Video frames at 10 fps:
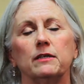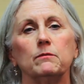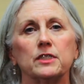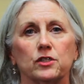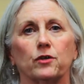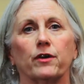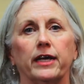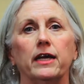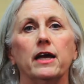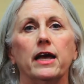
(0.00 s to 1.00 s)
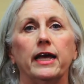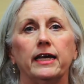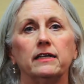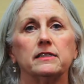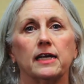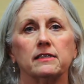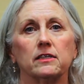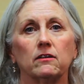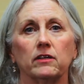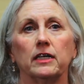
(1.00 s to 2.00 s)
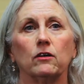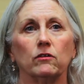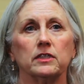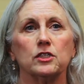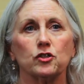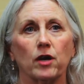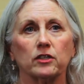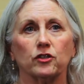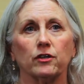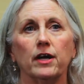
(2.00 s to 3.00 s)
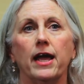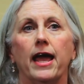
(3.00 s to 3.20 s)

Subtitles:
of Missouri is as a clinical instructor,